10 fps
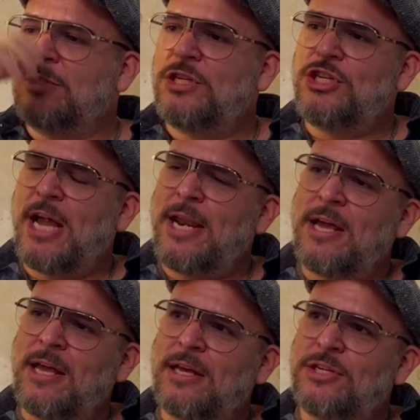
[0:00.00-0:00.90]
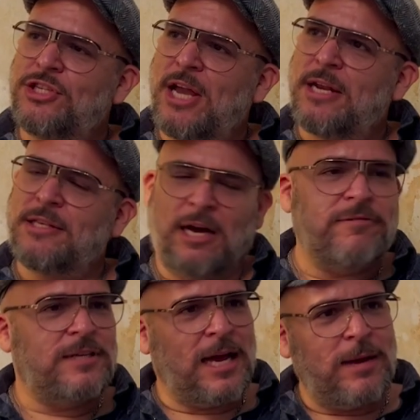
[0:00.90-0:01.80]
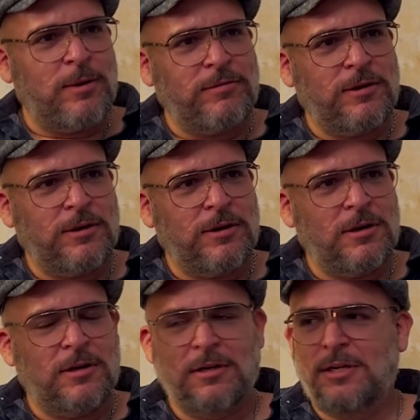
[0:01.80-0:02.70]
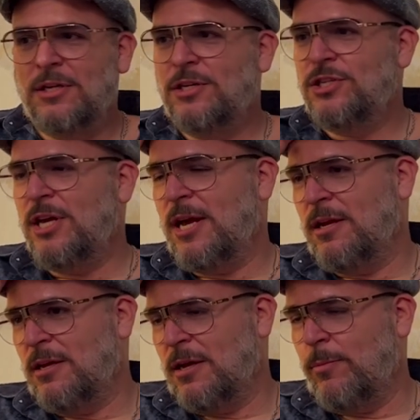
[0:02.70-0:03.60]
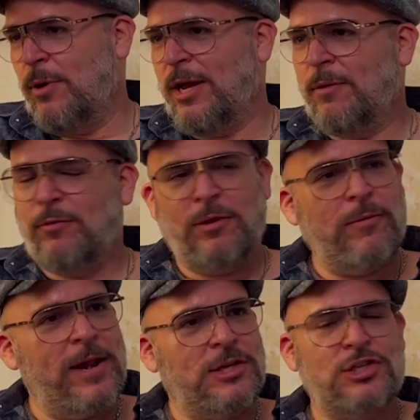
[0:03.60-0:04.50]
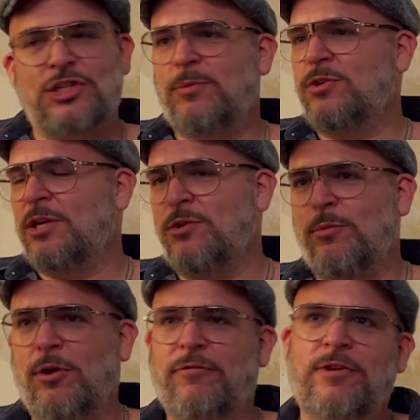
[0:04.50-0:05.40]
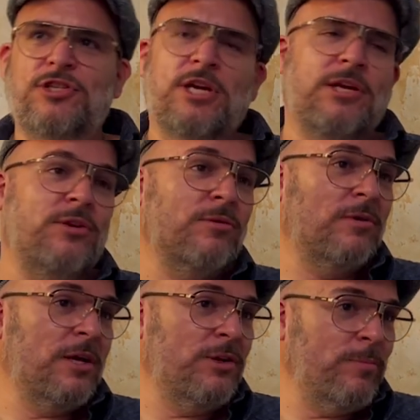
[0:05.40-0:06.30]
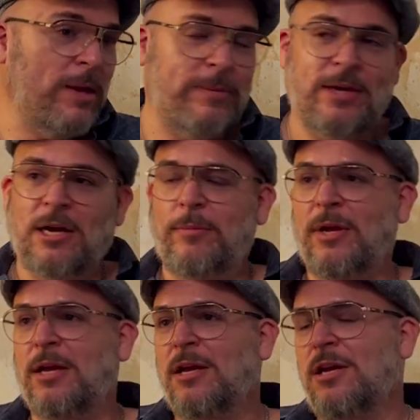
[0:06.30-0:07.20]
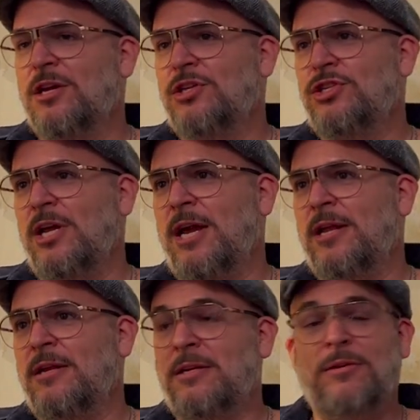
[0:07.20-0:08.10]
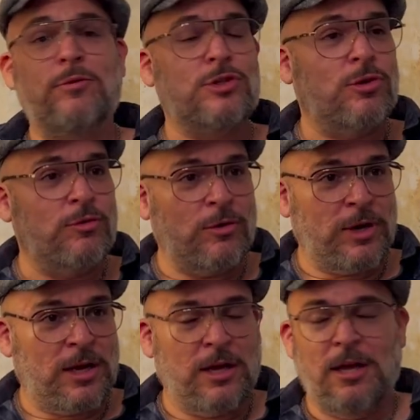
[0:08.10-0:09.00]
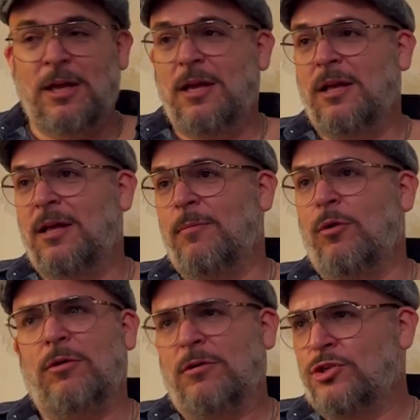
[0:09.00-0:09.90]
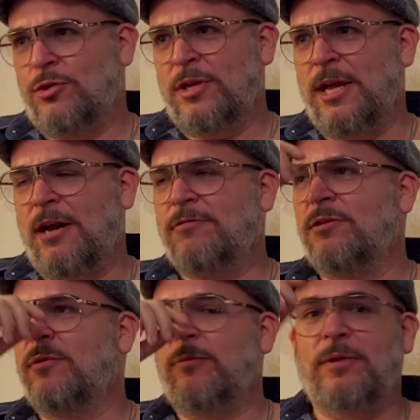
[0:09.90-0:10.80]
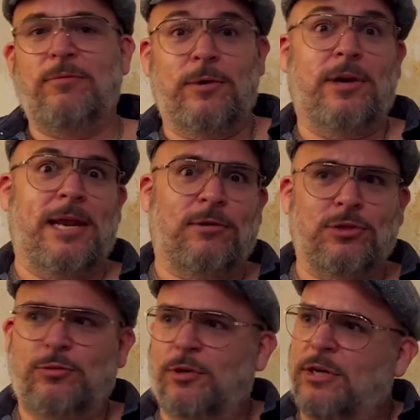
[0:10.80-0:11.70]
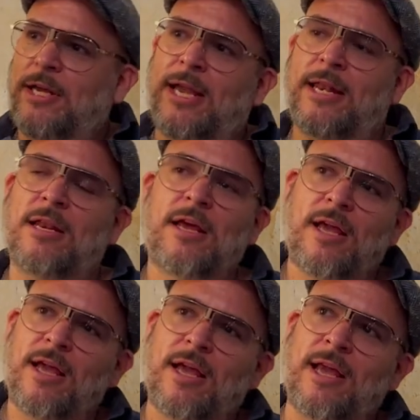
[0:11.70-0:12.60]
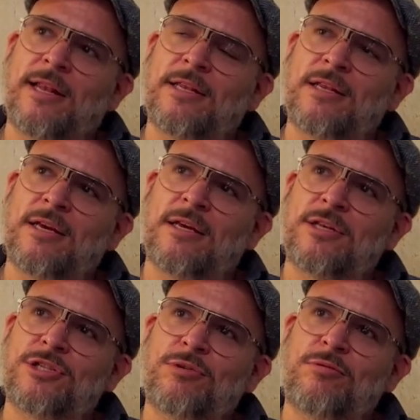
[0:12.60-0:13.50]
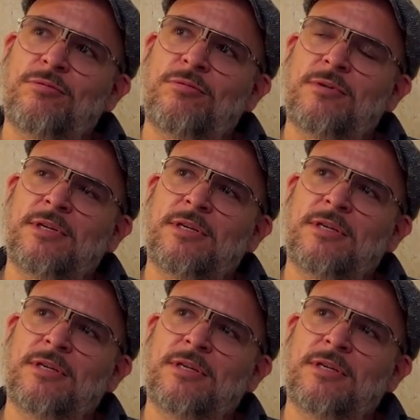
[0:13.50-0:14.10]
she had a tough time after her. She had a breakup with a relationship. She had a new boyfriend. She had a new baby coming. She had, it was Corona, or shortly after when we were allowed to work again. And so